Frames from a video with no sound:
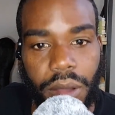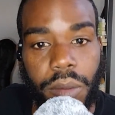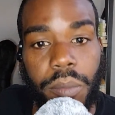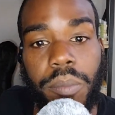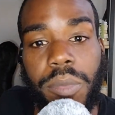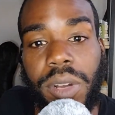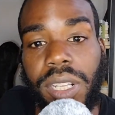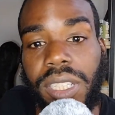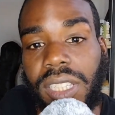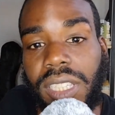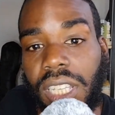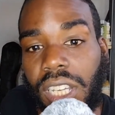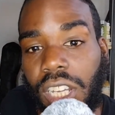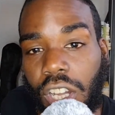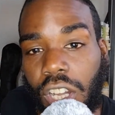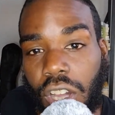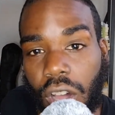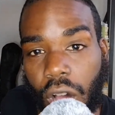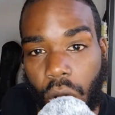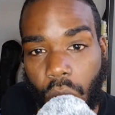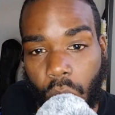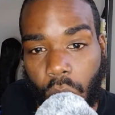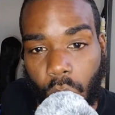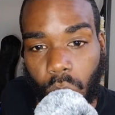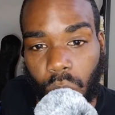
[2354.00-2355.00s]
But the
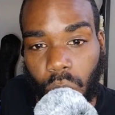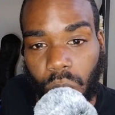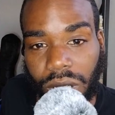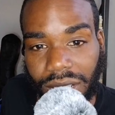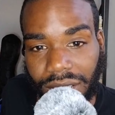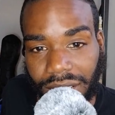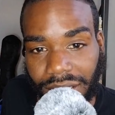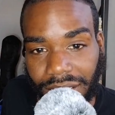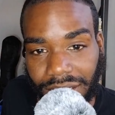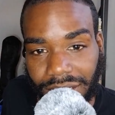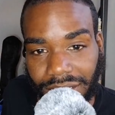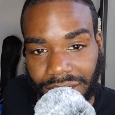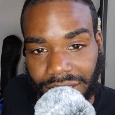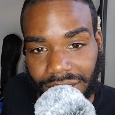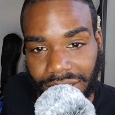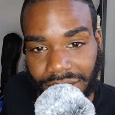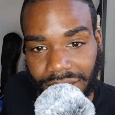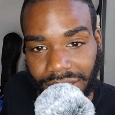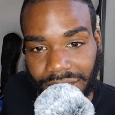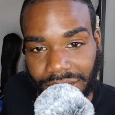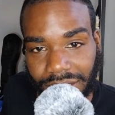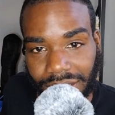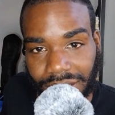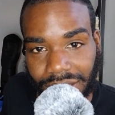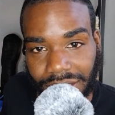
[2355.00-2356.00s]
goal is,
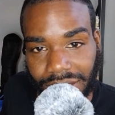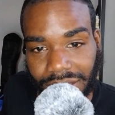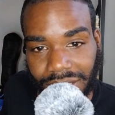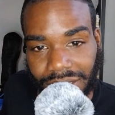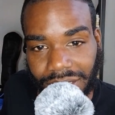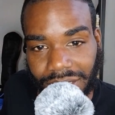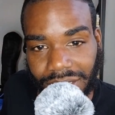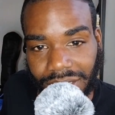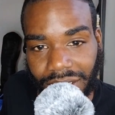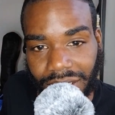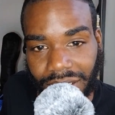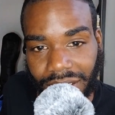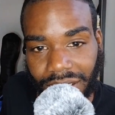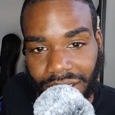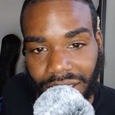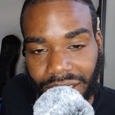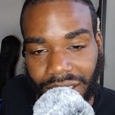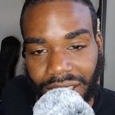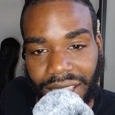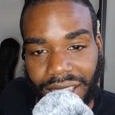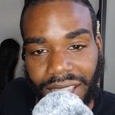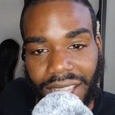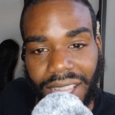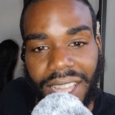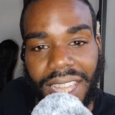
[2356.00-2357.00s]

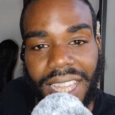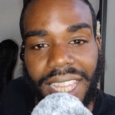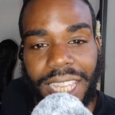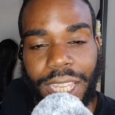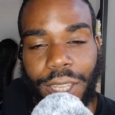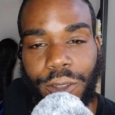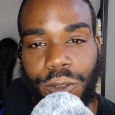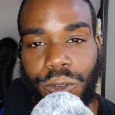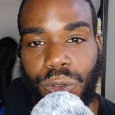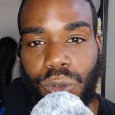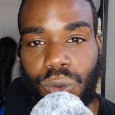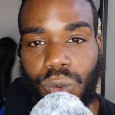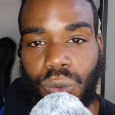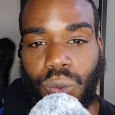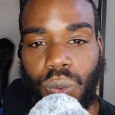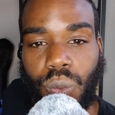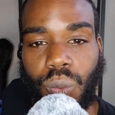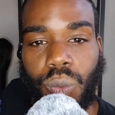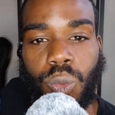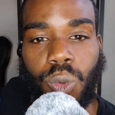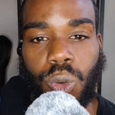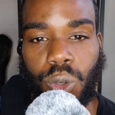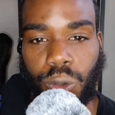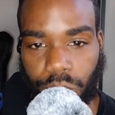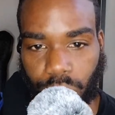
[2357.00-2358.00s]
if you
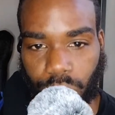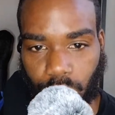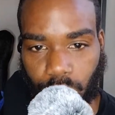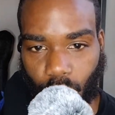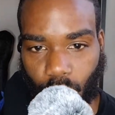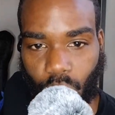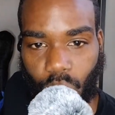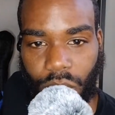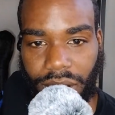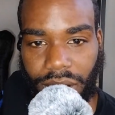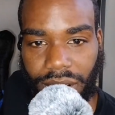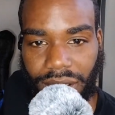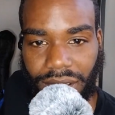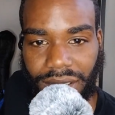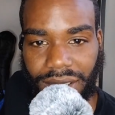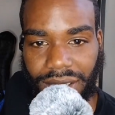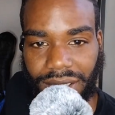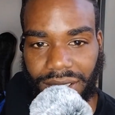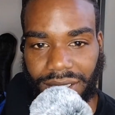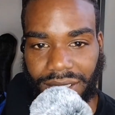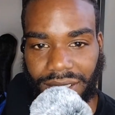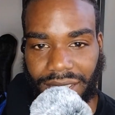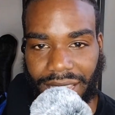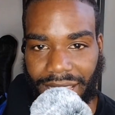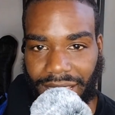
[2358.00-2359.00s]
were born
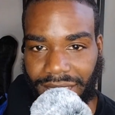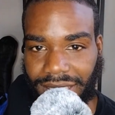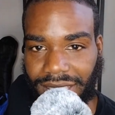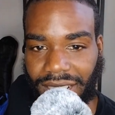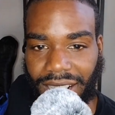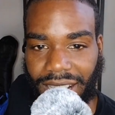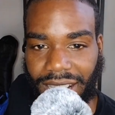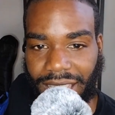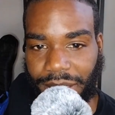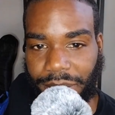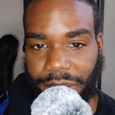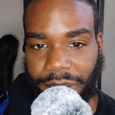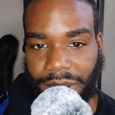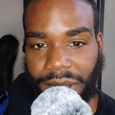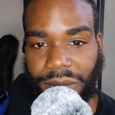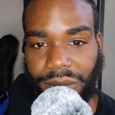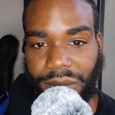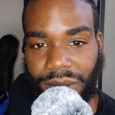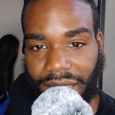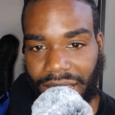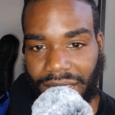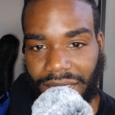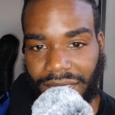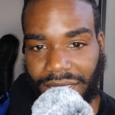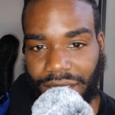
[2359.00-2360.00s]
as a life path
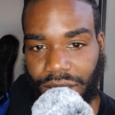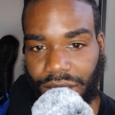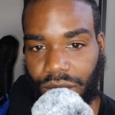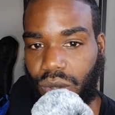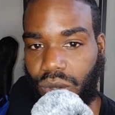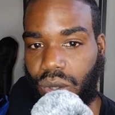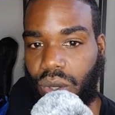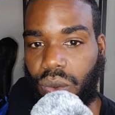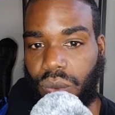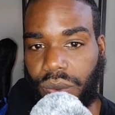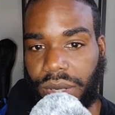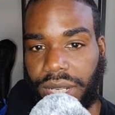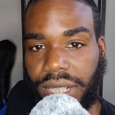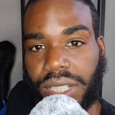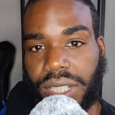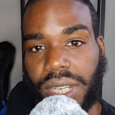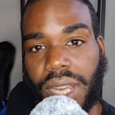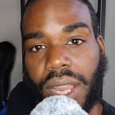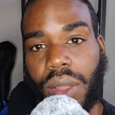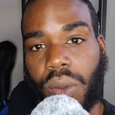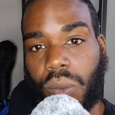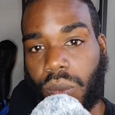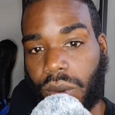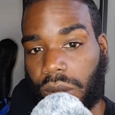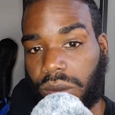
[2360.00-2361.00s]
8 into a rich,
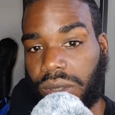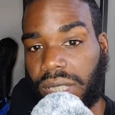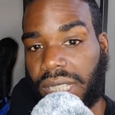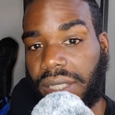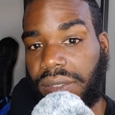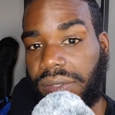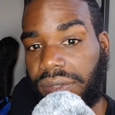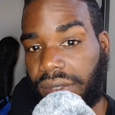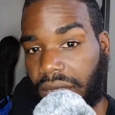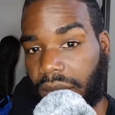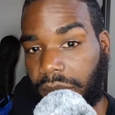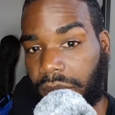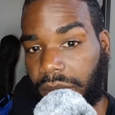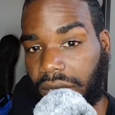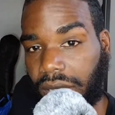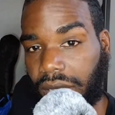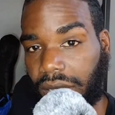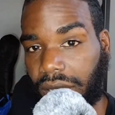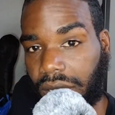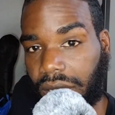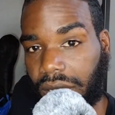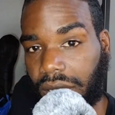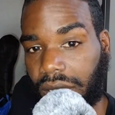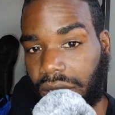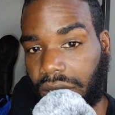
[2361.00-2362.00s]
wealthy family,
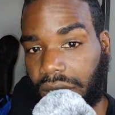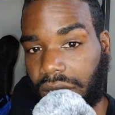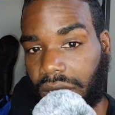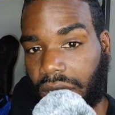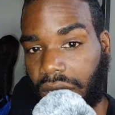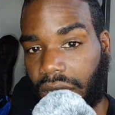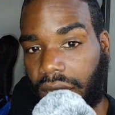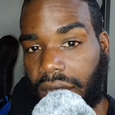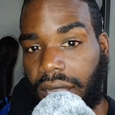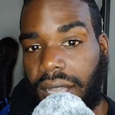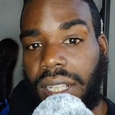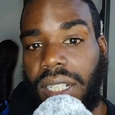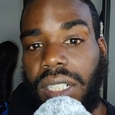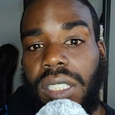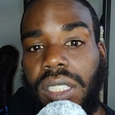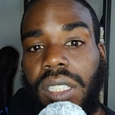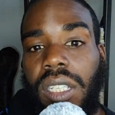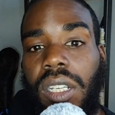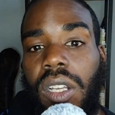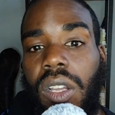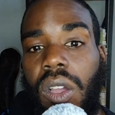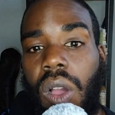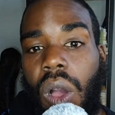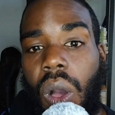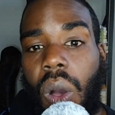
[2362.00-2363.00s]
the
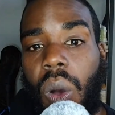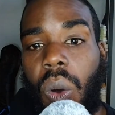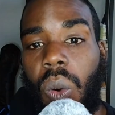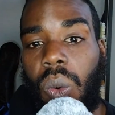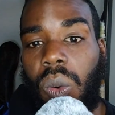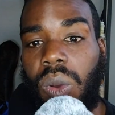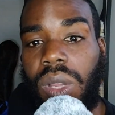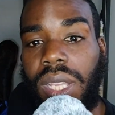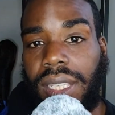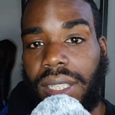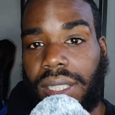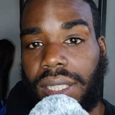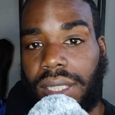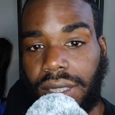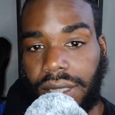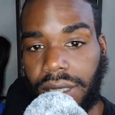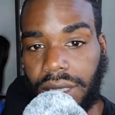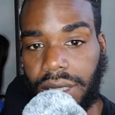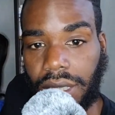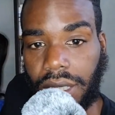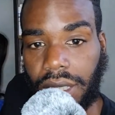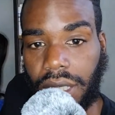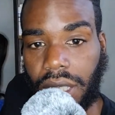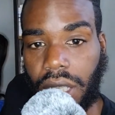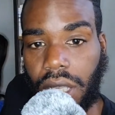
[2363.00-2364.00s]
goal is
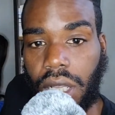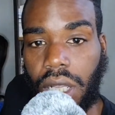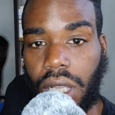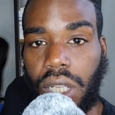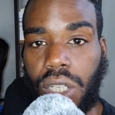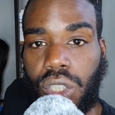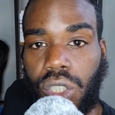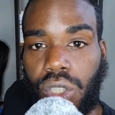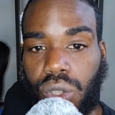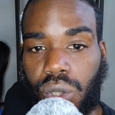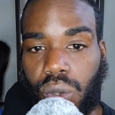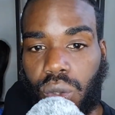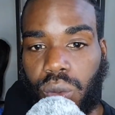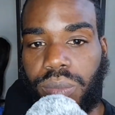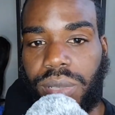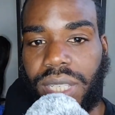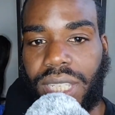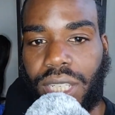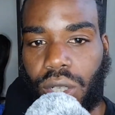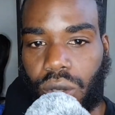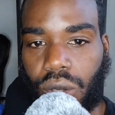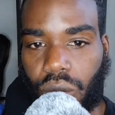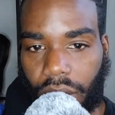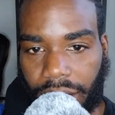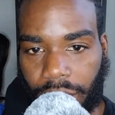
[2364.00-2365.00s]
to be
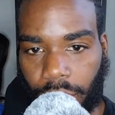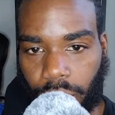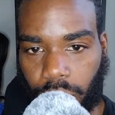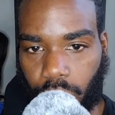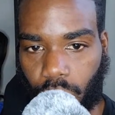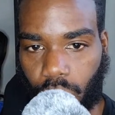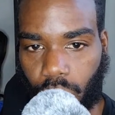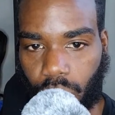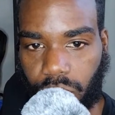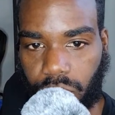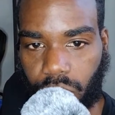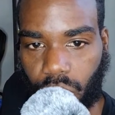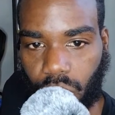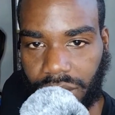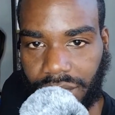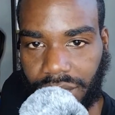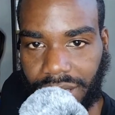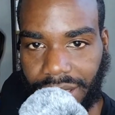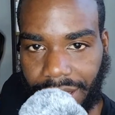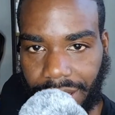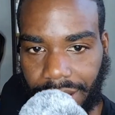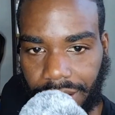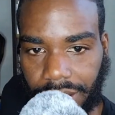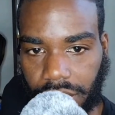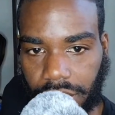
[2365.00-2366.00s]
grateful for
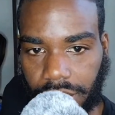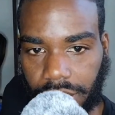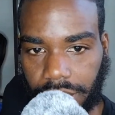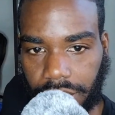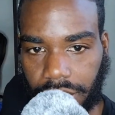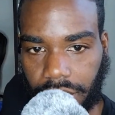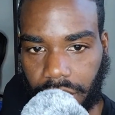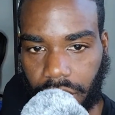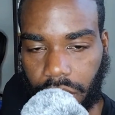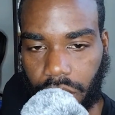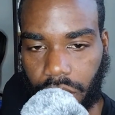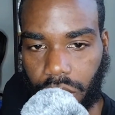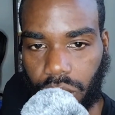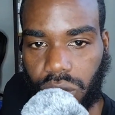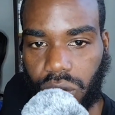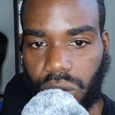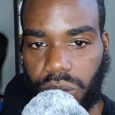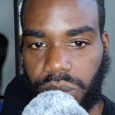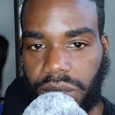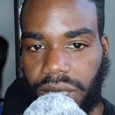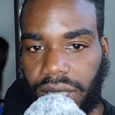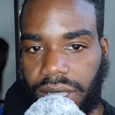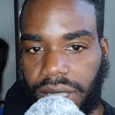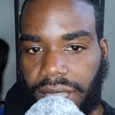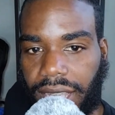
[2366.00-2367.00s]
that, to
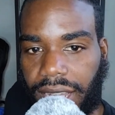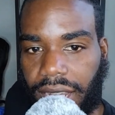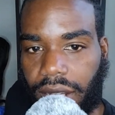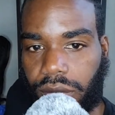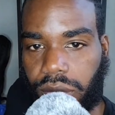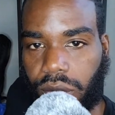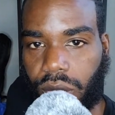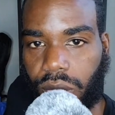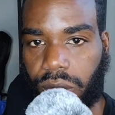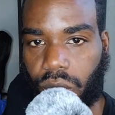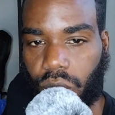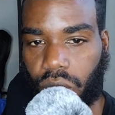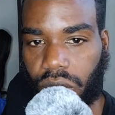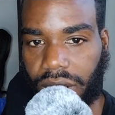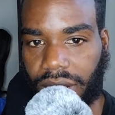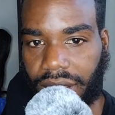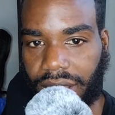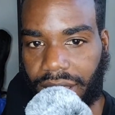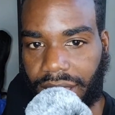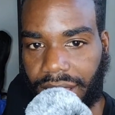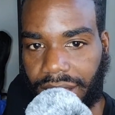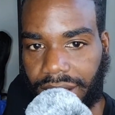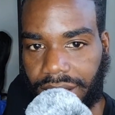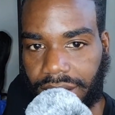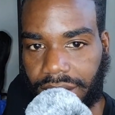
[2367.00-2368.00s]
be thankful for
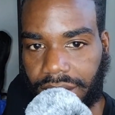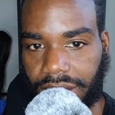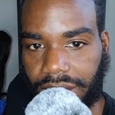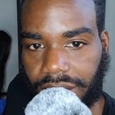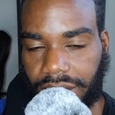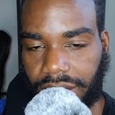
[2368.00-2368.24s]
that,